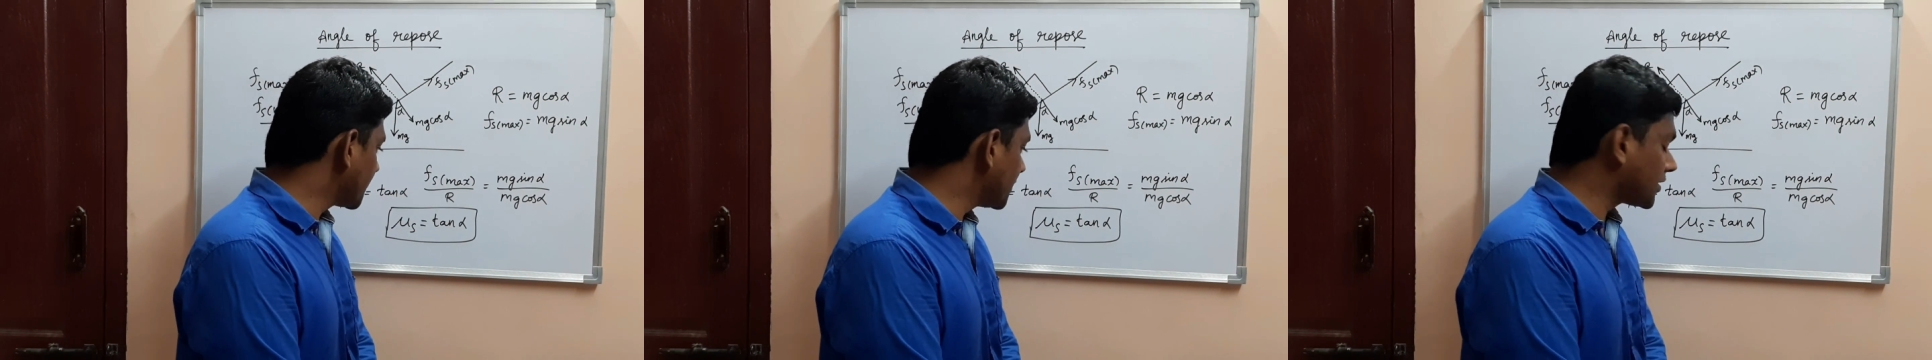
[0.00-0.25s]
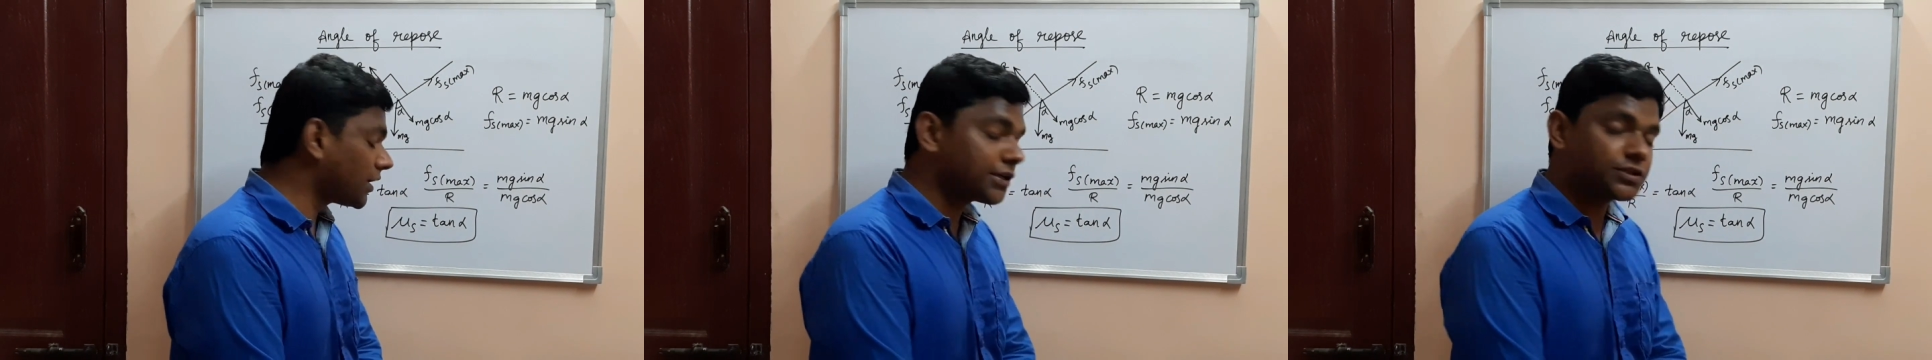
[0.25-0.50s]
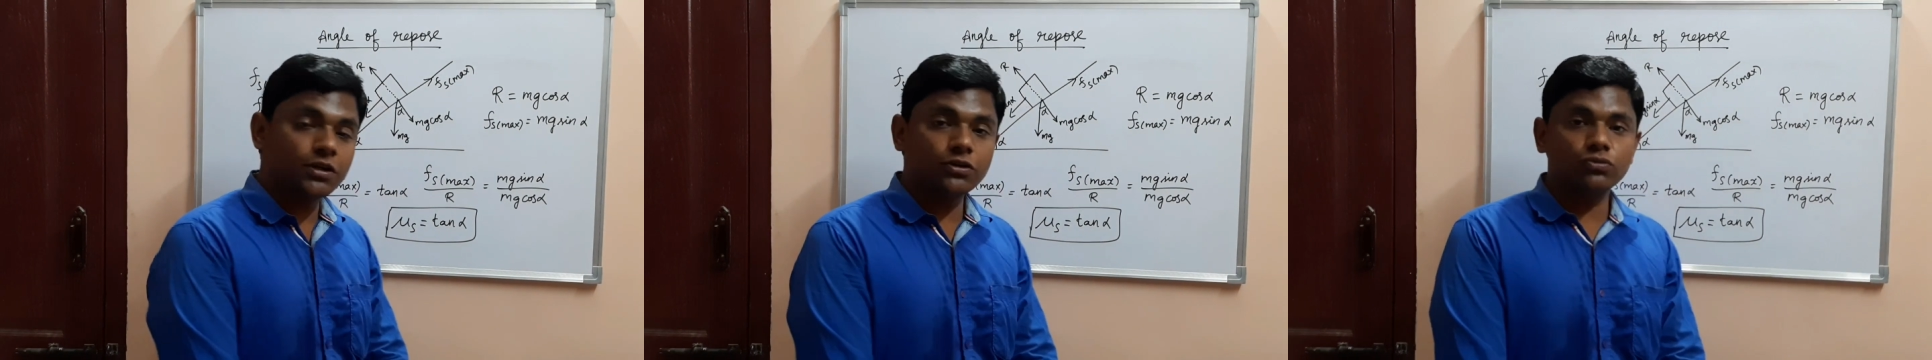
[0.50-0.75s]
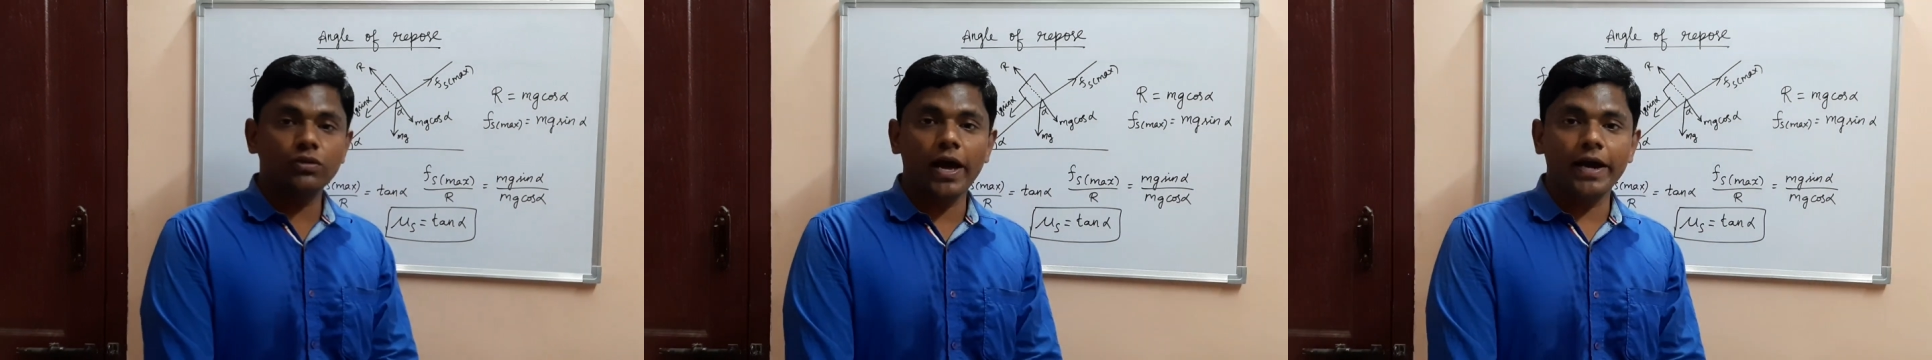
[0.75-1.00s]
in relation
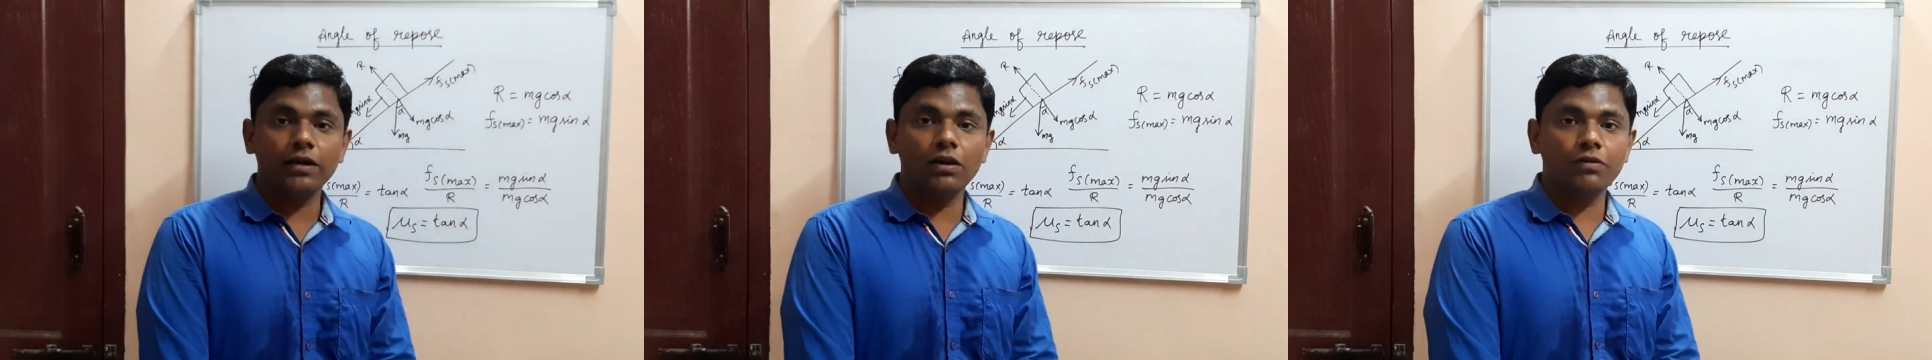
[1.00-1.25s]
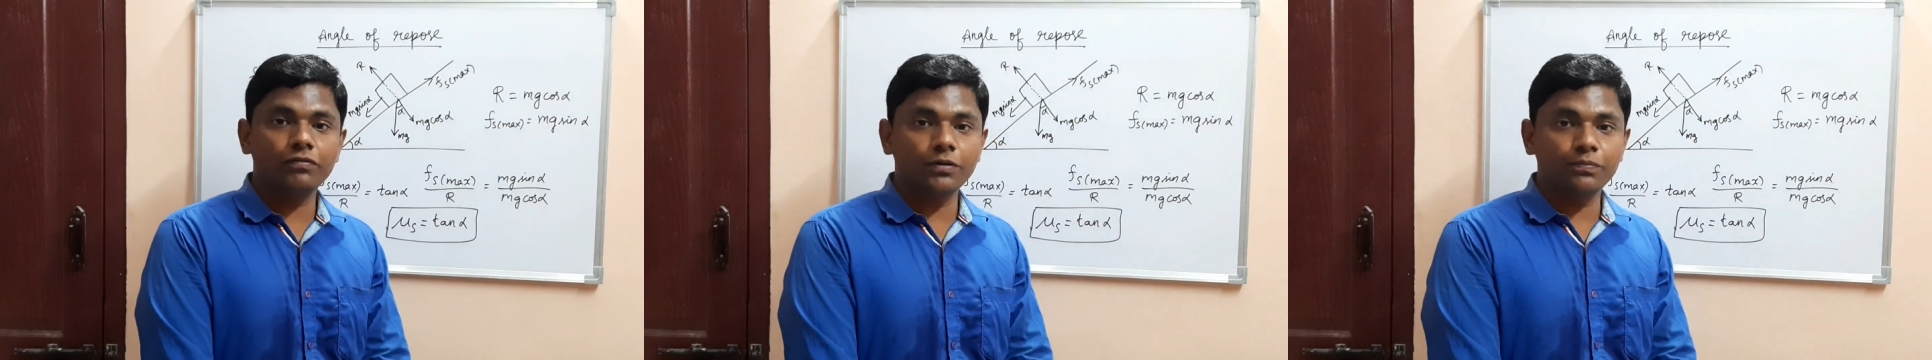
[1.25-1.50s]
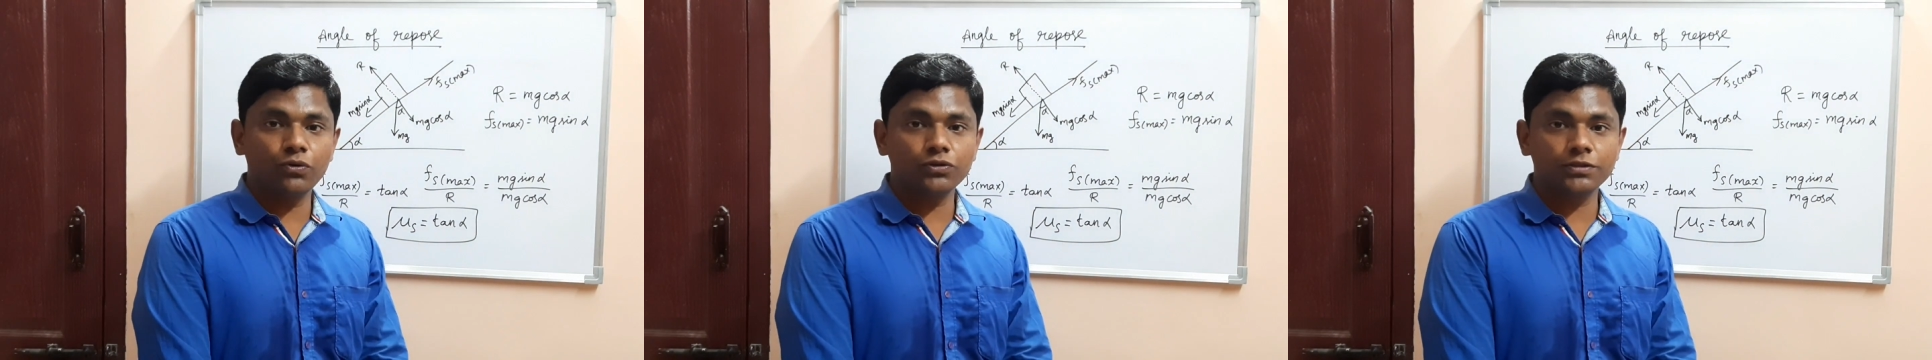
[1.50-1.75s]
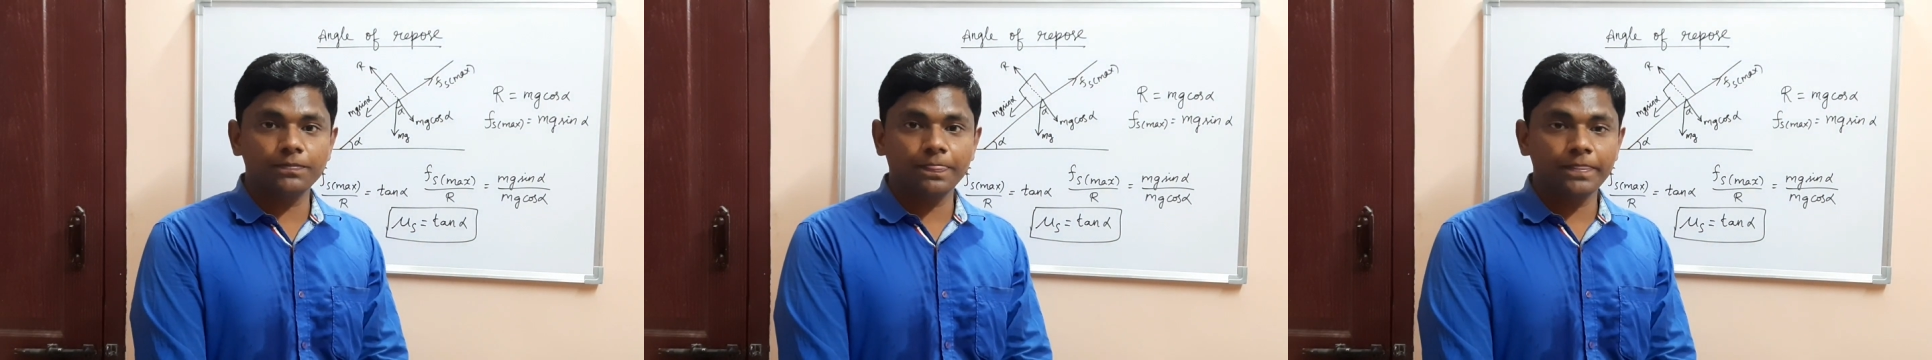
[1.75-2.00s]
to the angle of
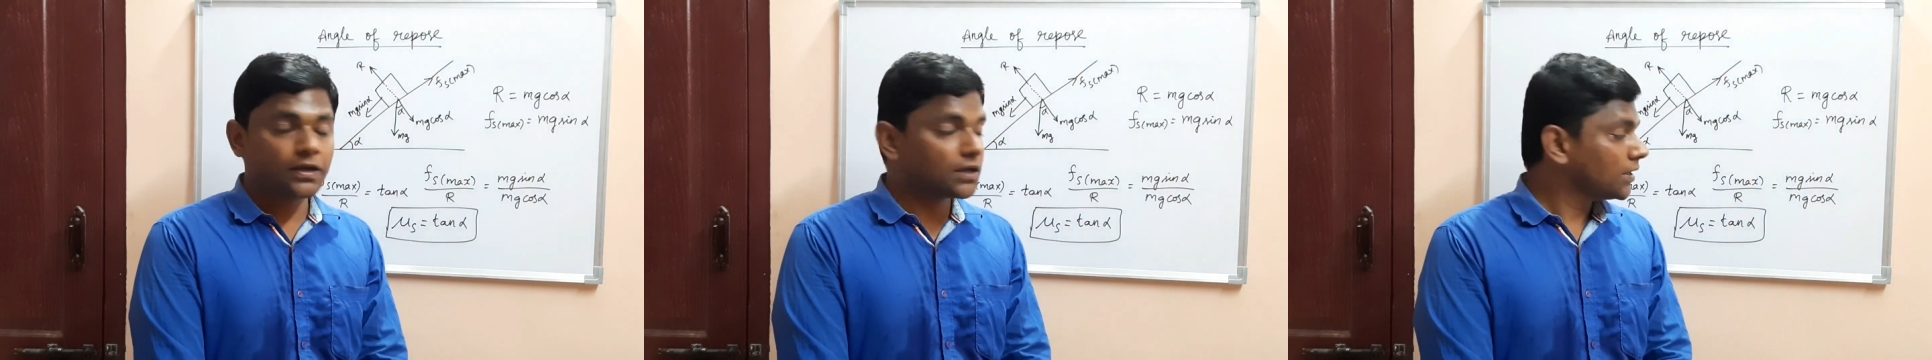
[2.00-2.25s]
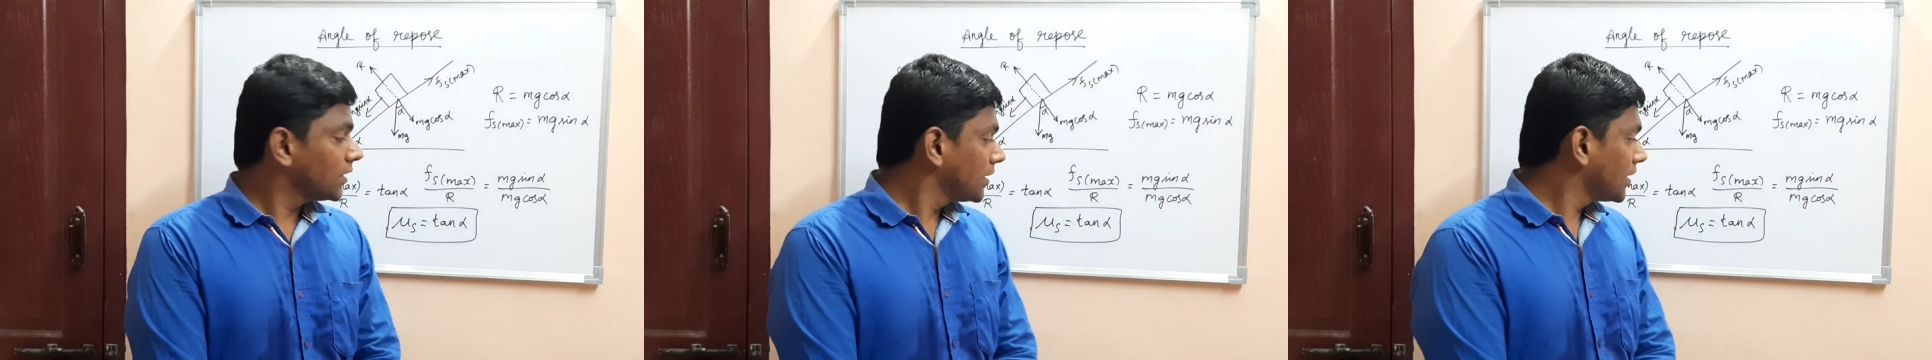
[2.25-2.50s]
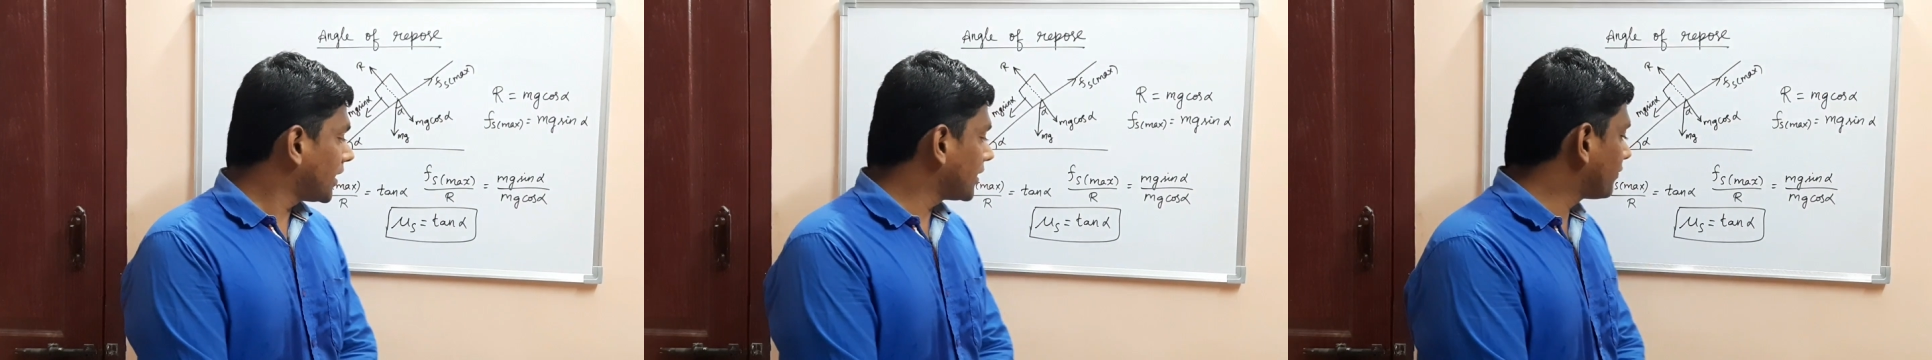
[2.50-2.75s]
repose. And